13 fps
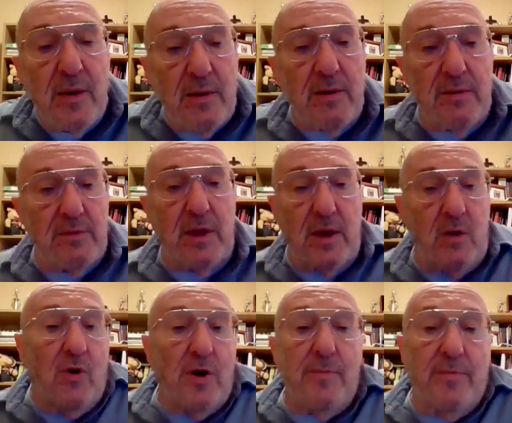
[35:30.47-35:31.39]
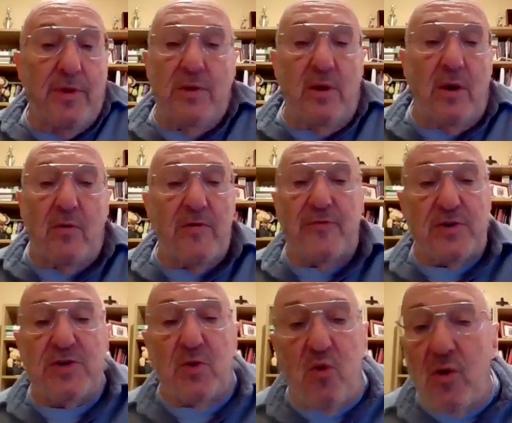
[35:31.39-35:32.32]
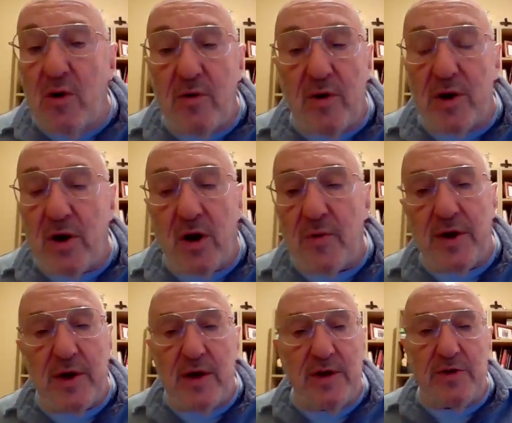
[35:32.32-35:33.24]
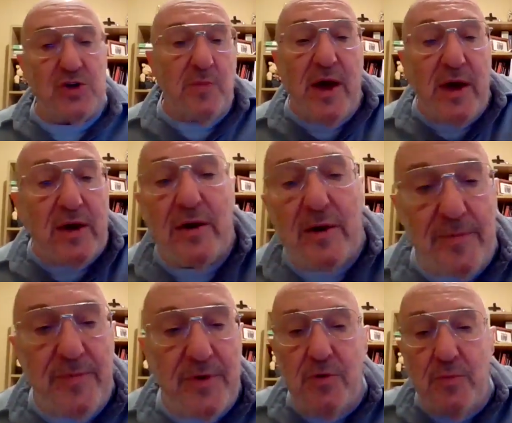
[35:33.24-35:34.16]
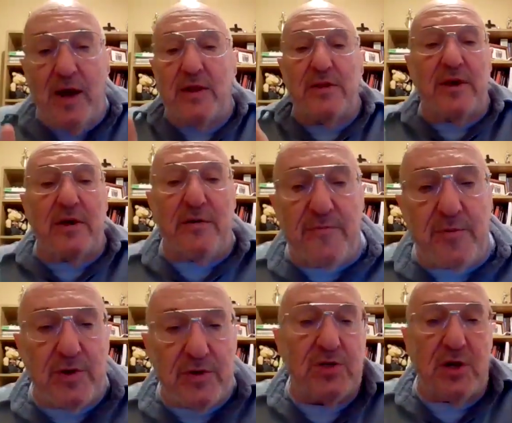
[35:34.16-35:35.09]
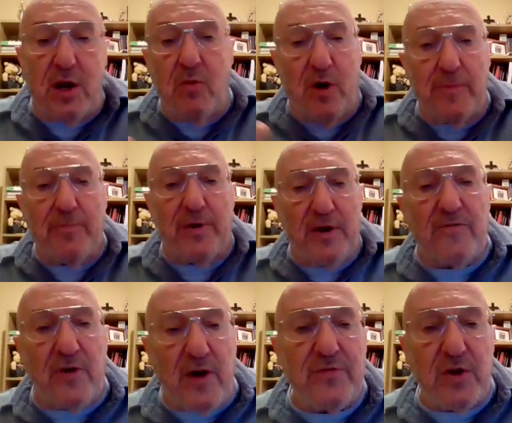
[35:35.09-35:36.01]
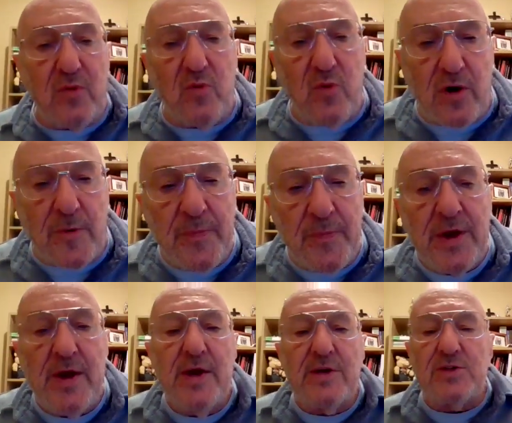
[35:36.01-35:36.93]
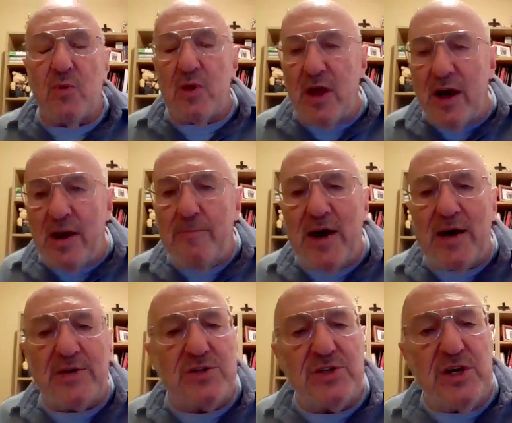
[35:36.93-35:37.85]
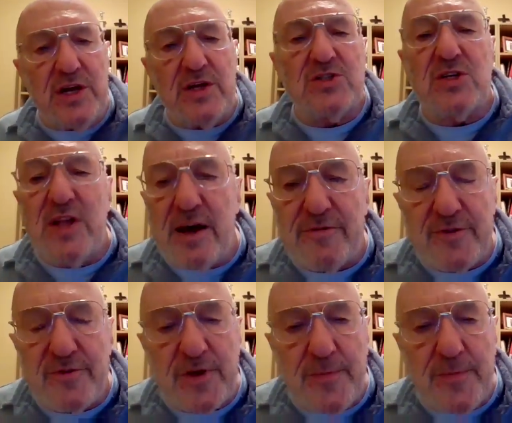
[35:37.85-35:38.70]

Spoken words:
They don't want to be, if there's a war occurring in Jamaica, you might leave because you don't want to be involved in a war. So a lot of Palestinians left.